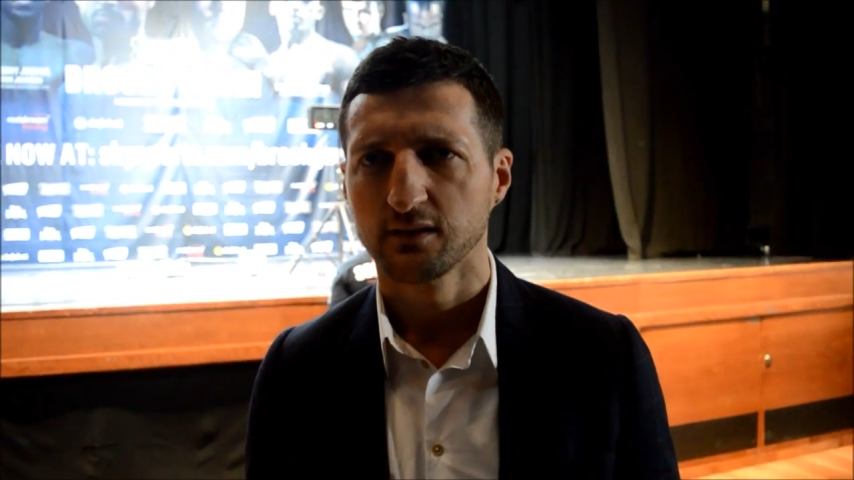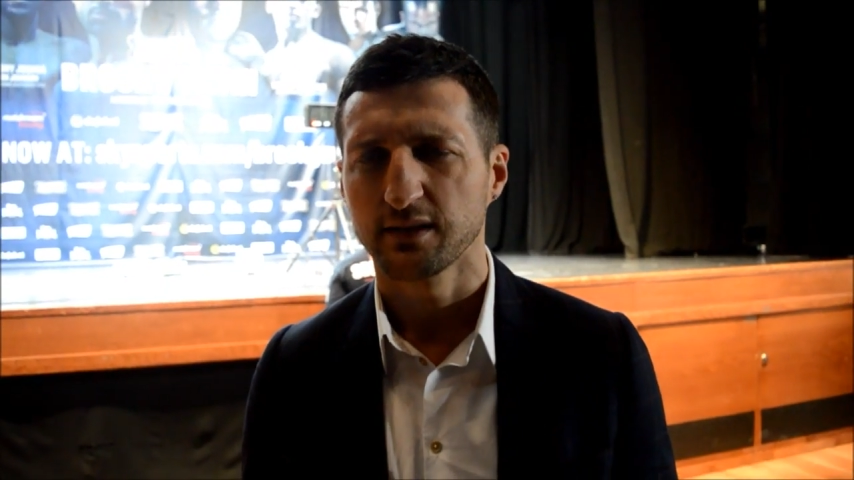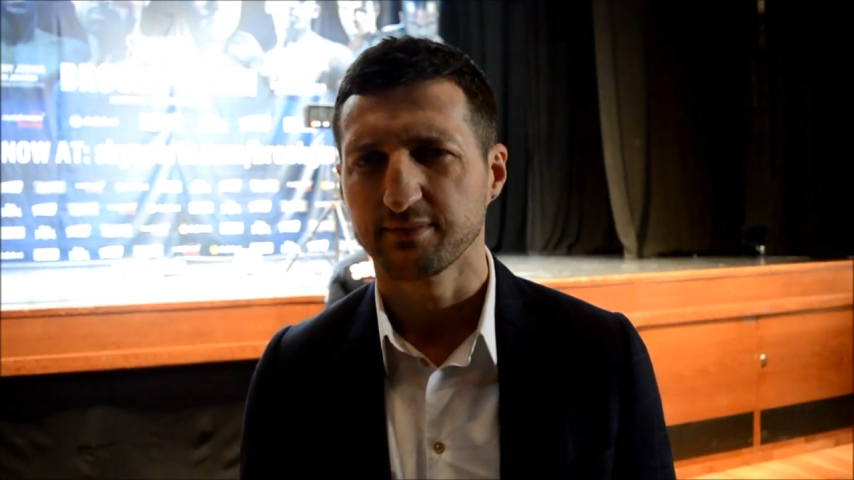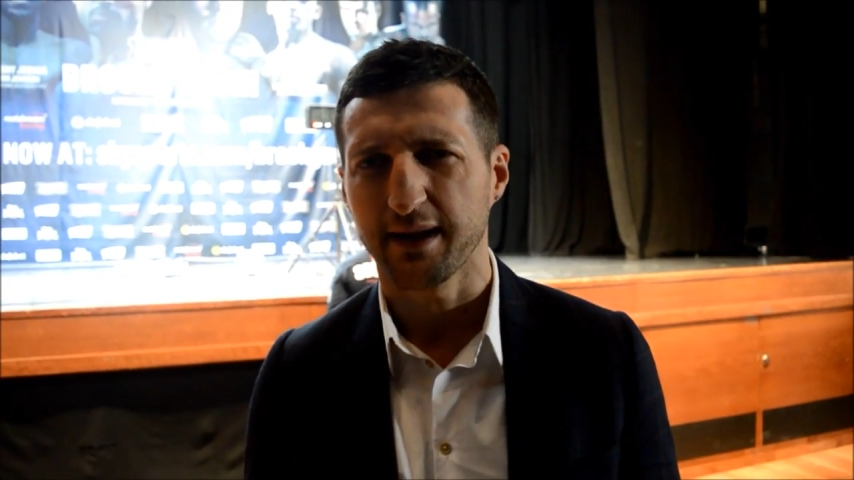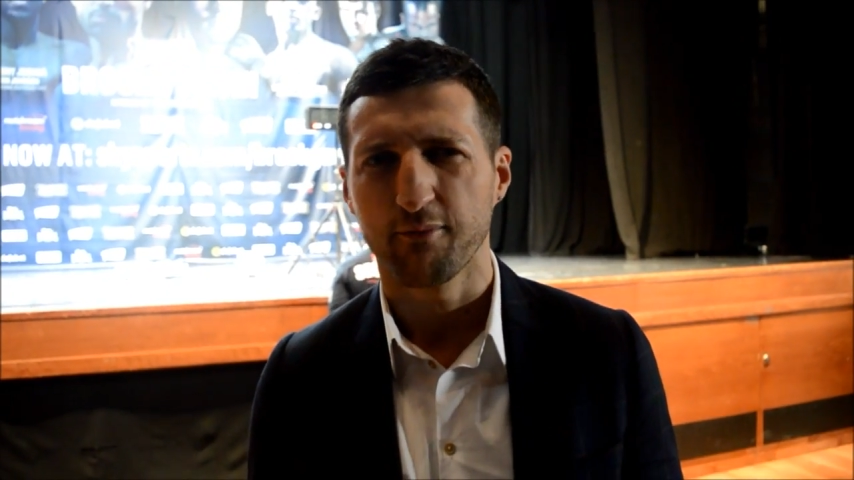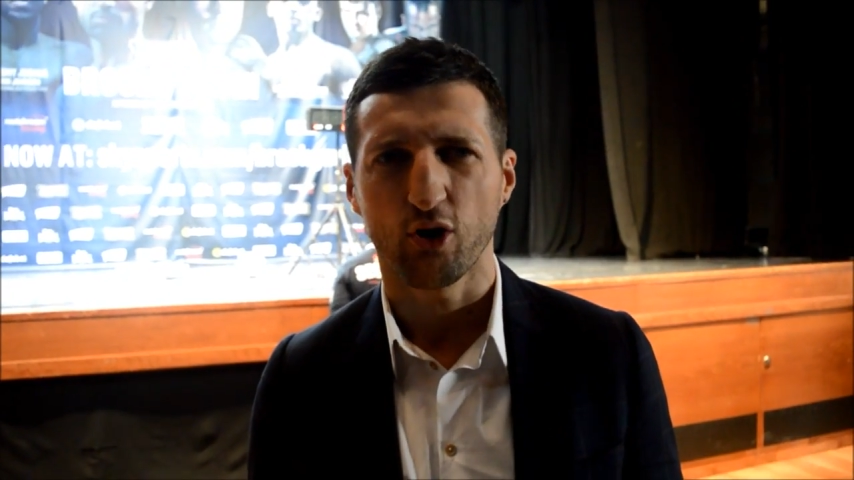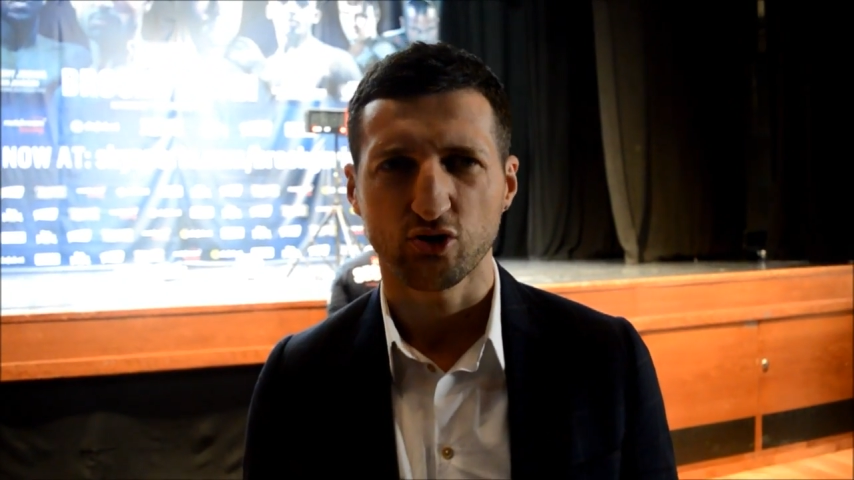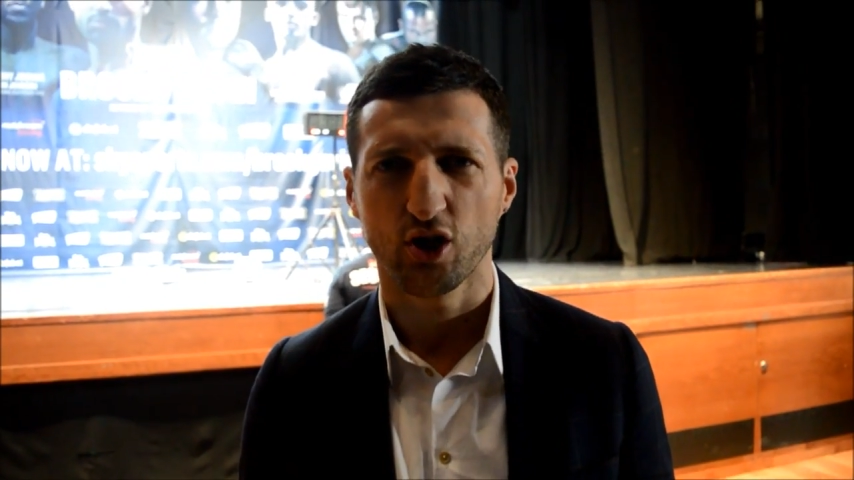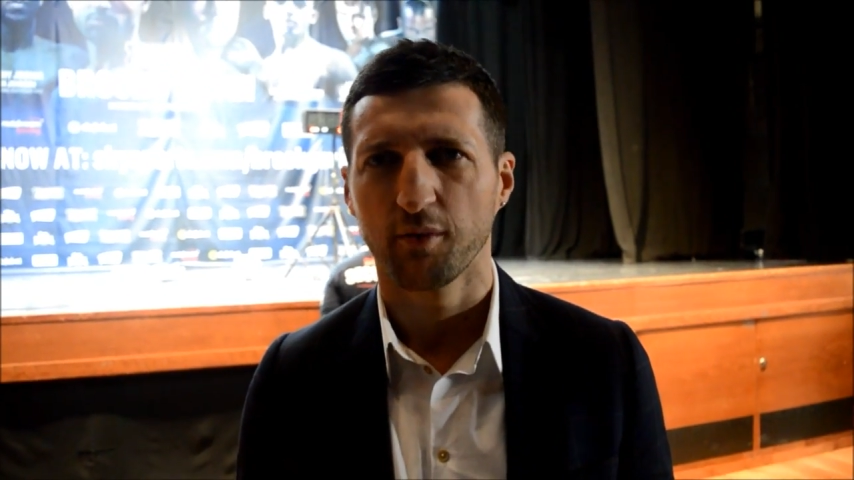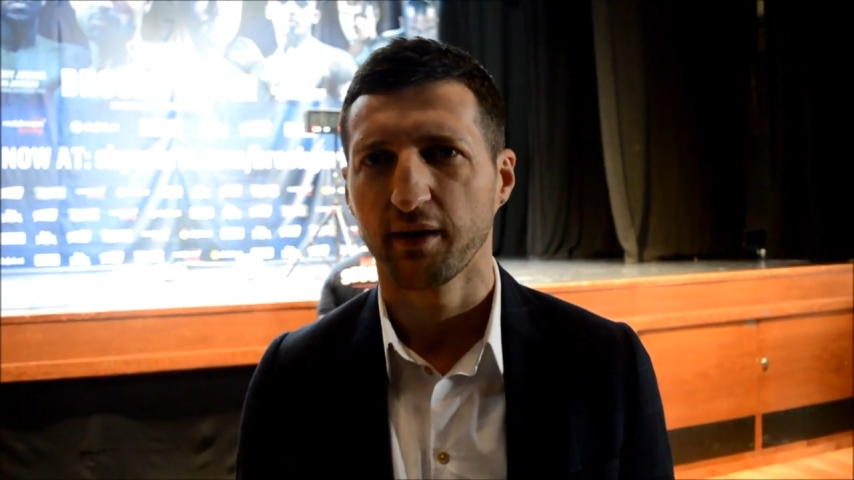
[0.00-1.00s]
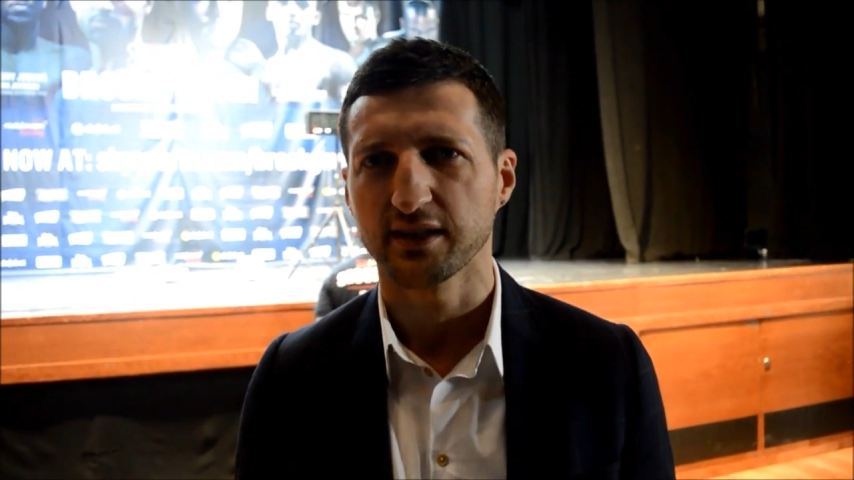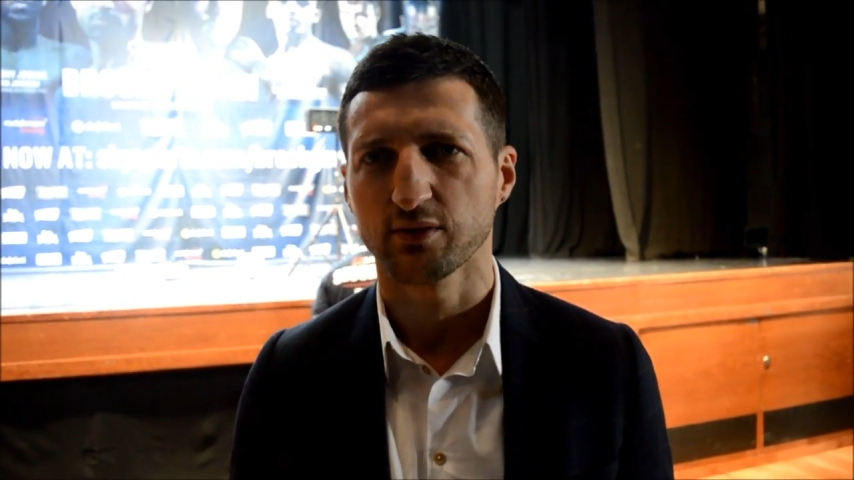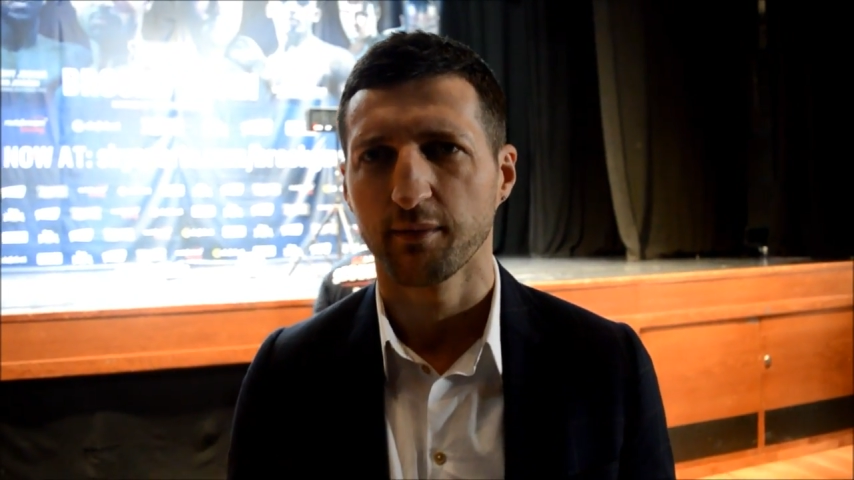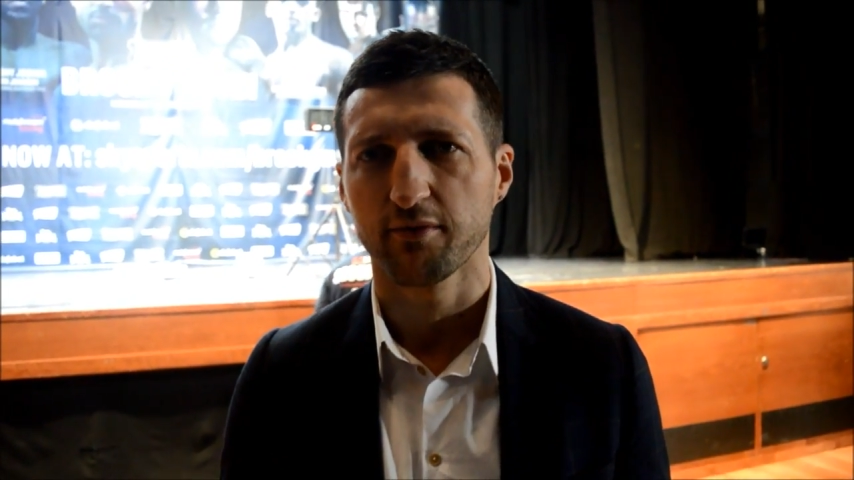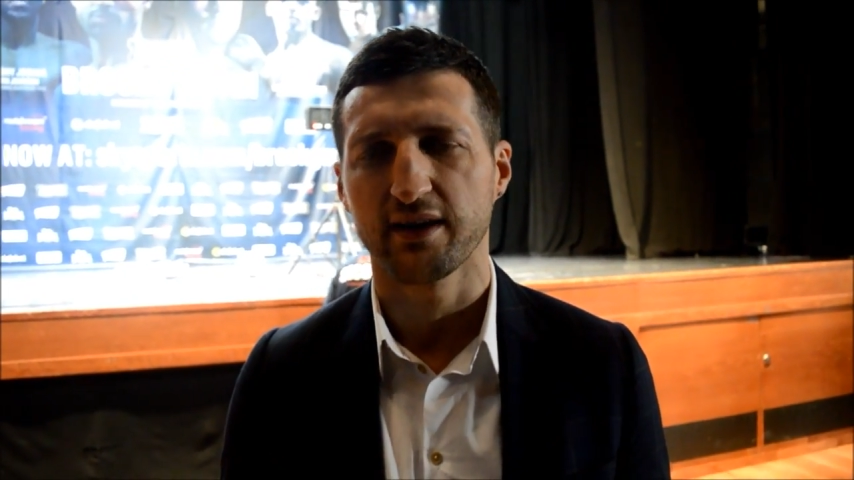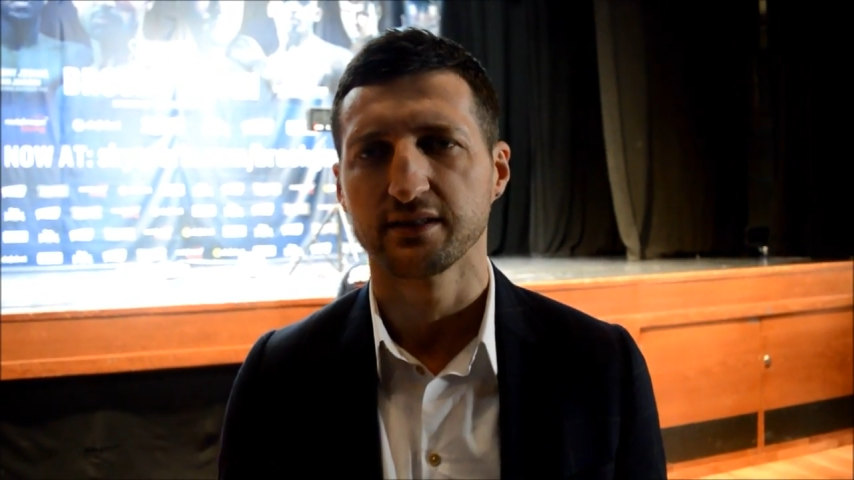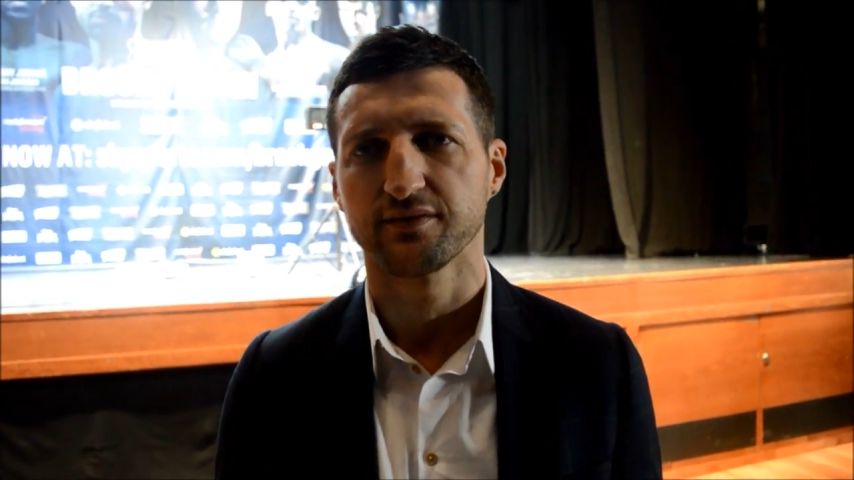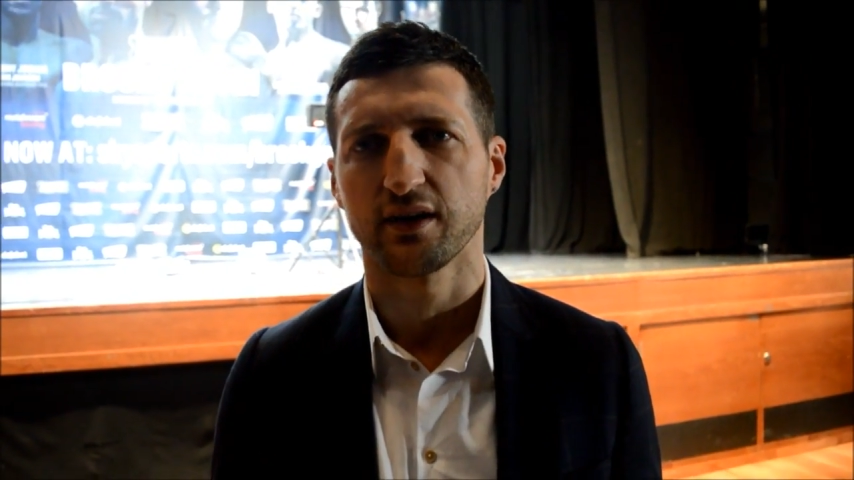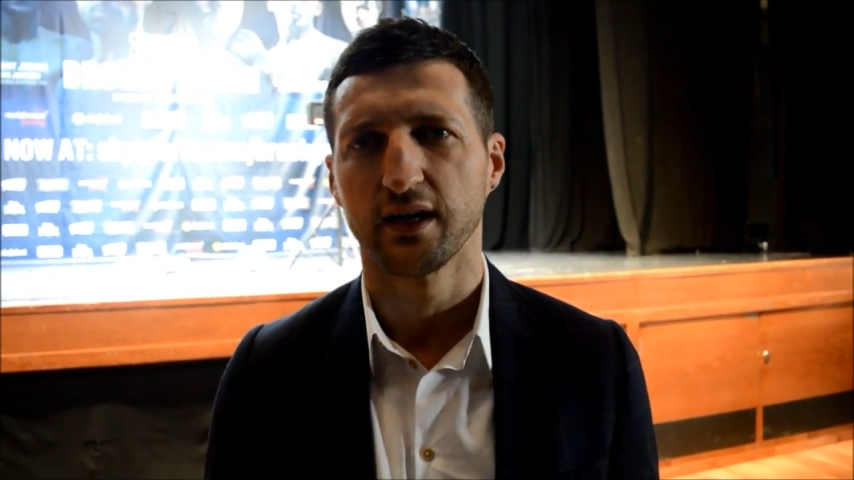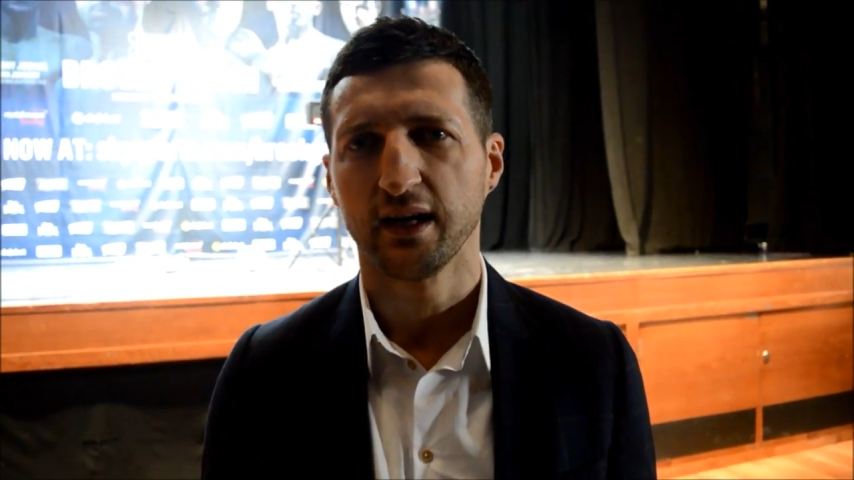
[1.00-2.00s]
September, October, that's when I'll be ready
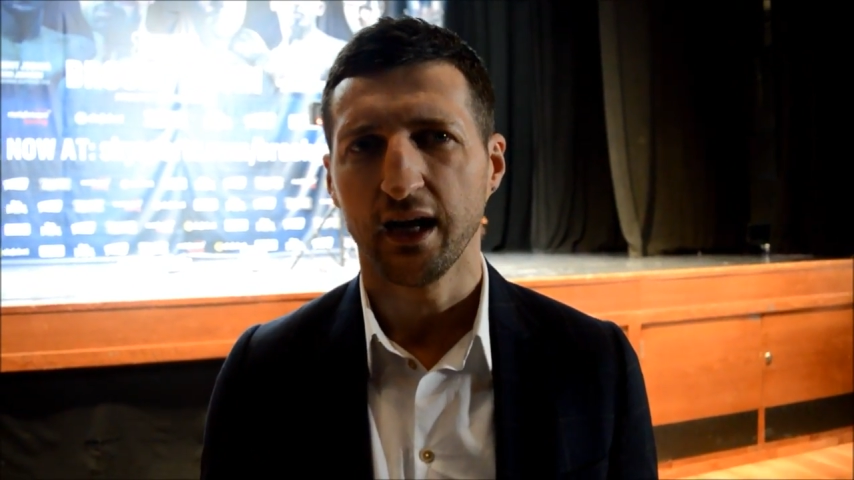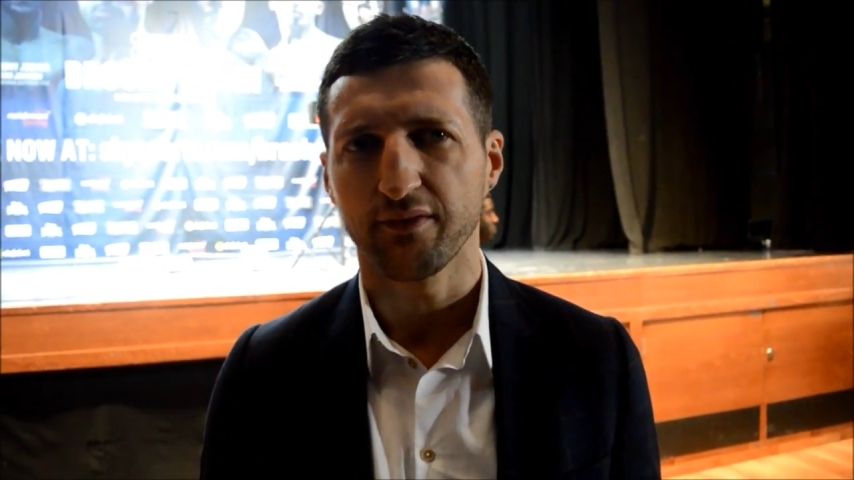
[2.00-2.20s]
to fight.